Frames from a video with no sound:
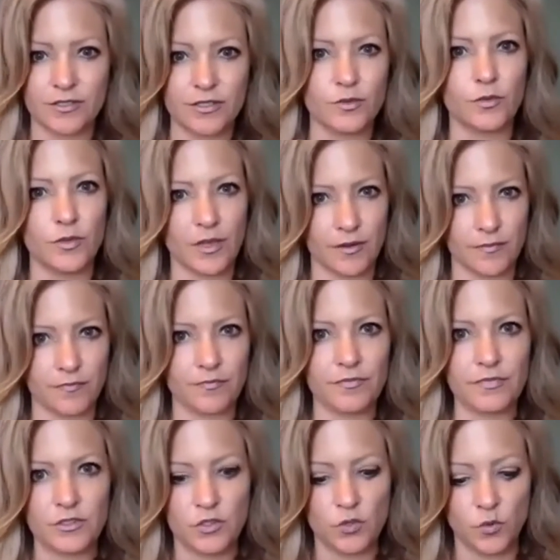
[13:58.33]

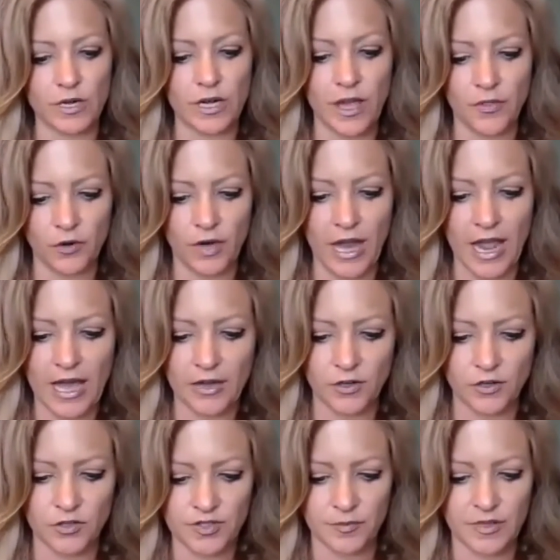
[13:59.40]
do another ad or
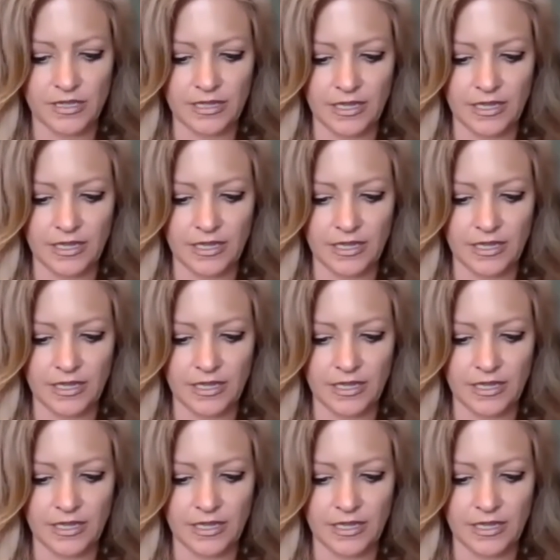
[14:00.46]
something